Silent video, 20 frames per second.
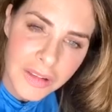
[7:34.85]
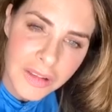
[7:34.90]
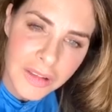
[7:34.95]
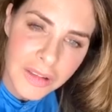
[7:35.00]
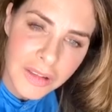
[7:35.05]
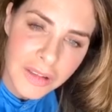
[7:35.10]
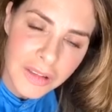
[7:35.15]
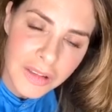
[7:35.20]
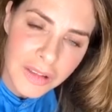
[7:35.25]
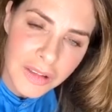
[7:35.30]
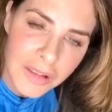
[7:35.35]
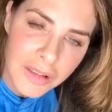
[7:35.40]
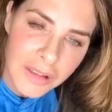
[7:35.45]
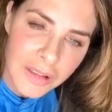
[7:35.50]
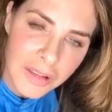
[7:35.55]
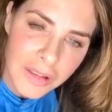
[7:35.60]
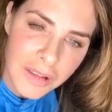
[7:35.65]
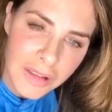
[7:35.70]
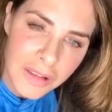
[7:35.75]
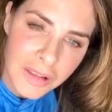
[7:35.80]

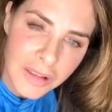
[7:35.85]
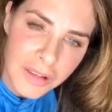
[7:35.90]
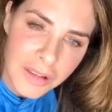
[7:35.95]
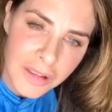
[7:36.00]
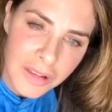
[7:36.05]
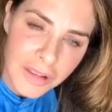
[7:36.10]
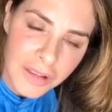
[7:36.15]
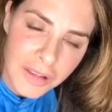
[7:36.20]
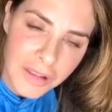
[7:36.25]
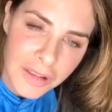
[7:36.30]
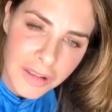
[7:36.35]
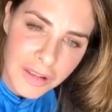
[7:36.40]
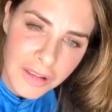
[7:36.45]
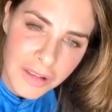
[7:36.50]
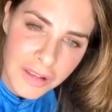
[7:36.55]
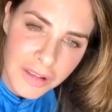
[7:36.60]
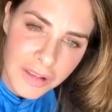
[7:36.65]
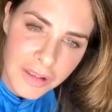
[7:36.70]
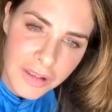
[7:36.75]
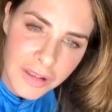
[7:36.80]

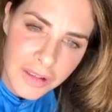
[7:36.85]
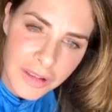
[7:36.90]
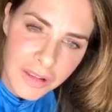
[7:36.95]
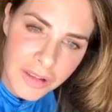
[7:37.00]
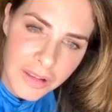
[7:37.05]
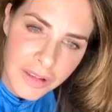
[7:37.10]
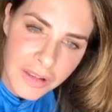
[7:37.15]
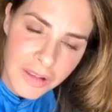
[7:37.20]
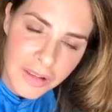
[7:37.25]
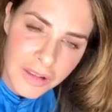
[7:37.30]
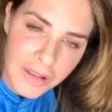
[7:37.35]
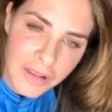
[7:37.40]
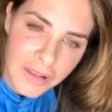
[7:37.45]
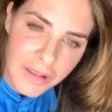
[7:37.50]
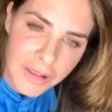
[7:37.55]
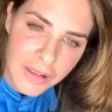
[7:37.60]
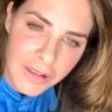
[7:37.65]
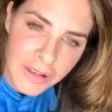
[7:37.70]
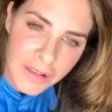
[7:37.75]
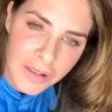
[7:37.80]

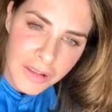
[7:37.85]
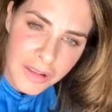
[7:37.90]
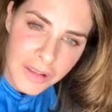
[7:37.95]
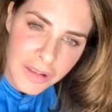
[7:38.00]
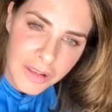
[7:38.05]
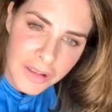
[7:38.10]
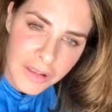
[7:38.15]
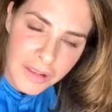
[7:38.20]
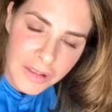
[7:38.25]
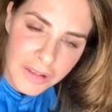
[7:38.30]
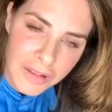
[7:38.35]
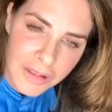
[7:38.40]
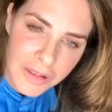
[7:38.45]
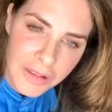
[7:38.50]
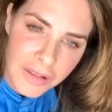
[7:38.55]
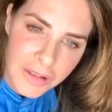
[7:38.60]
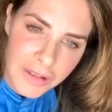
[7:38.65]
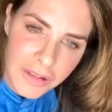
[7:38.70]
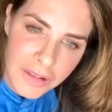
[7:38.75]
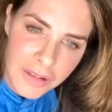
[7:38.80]

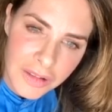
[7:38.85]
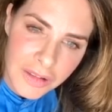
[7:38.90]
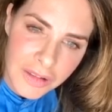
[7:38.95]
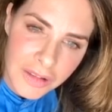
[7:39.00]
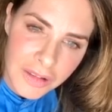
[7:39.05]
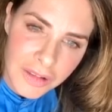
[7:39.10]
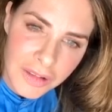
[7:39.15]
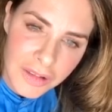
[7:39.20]
(not speaking)